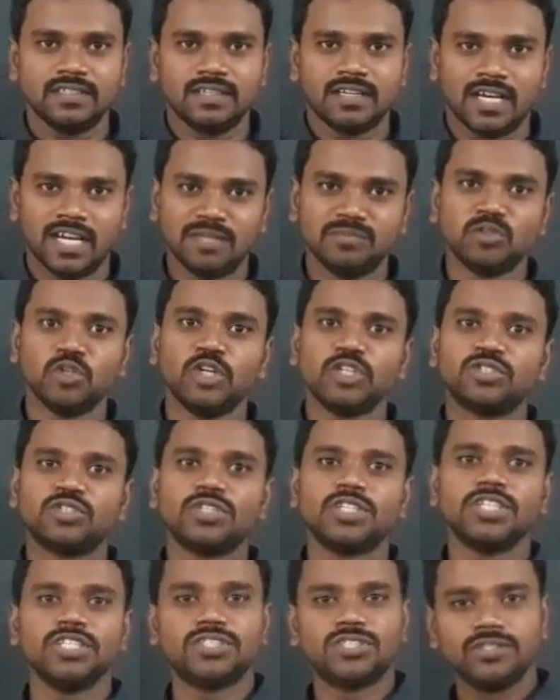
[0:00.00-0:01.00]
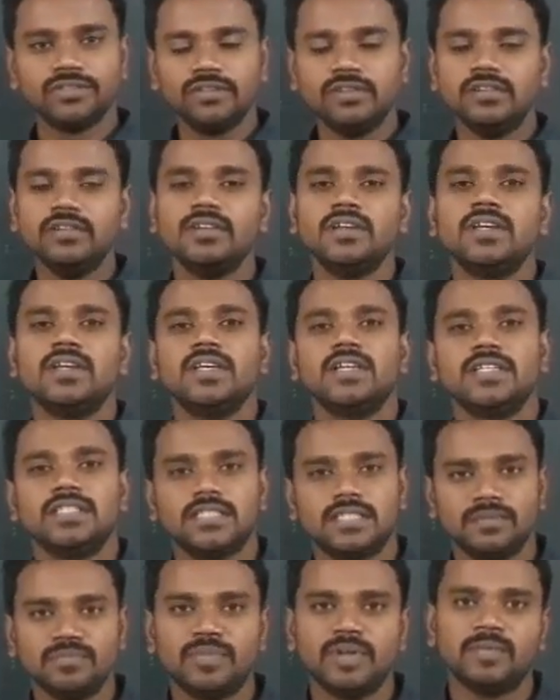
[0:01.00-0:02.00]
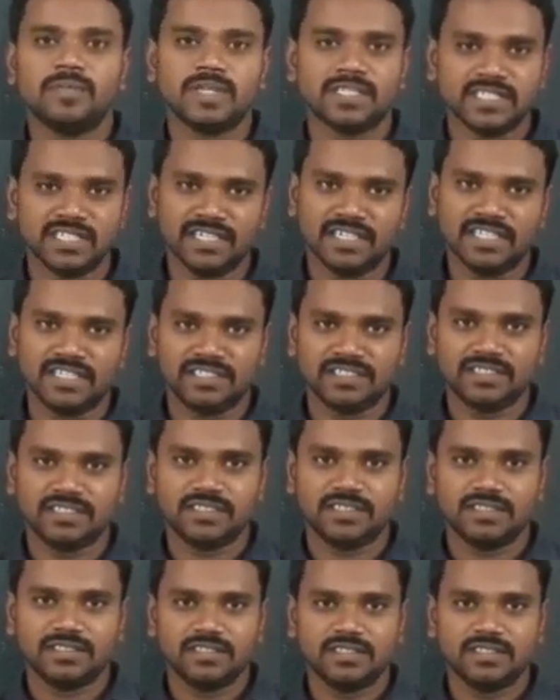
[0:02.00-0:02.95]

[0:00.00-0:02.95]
I am going to teach you simple present tense.